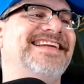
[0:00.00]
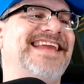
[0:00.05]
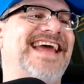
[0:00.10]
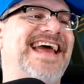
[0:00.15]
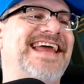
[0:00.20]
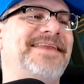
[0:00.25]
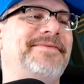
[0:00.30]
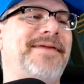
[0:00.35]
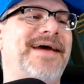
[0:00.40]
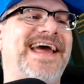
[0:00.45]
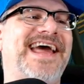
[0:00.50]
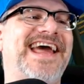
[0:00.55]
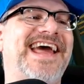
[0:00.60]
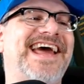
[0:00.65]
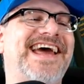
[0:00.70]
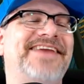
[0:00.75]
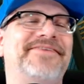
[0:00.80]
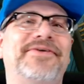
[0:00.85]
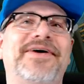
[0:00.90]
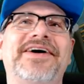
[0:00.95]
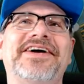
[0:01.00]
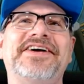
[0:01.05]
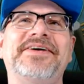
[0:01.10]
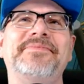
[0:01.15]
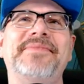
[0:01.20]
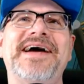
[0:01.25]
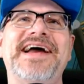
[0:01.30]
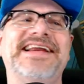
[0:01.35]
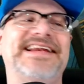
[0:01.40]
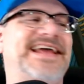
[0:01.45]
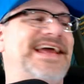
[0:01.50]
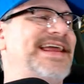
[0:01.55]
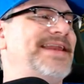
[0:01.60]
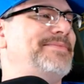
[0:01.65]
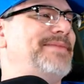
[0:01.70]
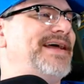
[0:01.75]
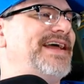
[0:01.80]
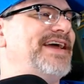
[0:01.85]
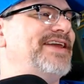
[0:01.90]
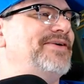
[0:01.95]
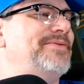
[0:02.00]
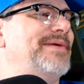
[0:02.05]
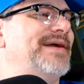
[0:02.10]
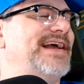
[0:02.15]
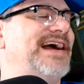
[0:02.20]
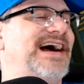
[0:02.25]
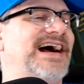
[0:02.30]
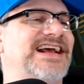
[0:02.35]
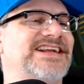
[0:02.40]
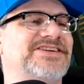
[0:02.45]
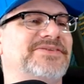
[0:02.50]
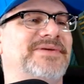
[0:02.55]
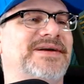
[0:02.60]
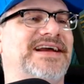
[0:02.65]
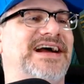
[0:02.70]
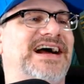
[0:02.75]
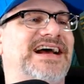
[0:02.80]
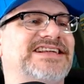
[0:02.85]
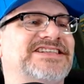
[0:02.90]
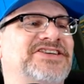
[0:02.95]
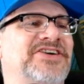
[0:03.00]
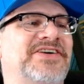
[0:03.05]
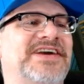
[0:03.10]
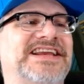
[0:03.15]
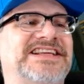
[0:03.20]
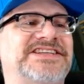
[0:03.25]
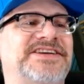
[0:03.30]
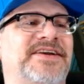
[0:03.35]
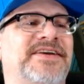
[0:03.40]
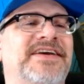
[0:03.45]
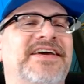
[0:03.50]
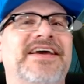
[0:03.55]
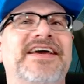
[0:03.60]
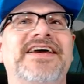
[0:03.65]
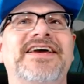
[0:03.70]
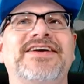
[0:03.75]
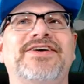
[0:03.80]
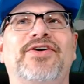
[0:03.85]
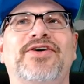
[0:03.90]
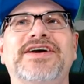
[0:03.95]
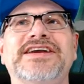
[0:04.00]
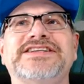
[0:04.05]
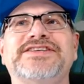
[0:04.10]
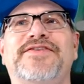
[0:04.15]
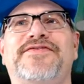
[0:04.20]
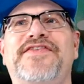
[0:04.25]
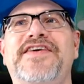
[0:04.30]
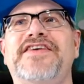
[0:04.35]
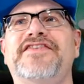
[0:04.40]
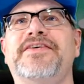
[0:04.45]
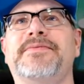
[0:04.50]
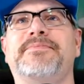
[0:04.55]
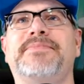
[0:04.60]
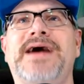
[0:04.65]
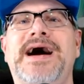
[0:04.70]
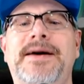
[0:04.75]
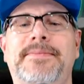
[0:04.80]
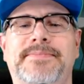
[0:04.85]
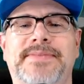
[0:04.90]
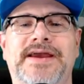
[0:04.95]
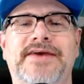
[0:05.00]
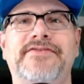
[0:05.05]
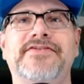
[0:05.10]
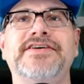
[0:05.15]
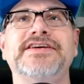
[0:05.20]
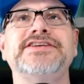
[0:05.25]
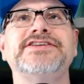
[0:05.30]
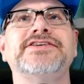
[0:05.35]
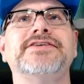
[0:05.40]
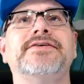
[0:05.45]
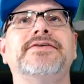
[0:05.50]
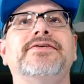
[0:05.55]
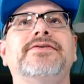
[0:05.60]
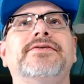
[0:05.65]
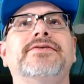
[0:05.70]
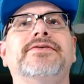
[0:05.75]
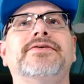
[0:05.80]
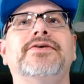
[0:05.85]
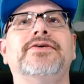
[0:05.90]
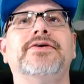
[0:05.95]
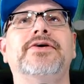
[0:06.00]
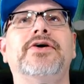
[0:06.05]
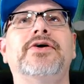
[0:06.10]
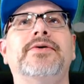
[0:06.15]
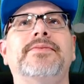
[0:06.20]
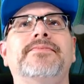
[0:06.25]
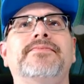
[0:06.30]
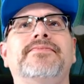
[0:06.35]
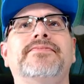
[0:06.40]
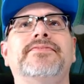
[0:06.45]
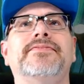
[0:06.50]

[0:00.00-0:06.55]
Dan man, welcome back, Dan man. Oh my gosh, oh my gosh. Go get your, go get your favorite pop beverage. Oh.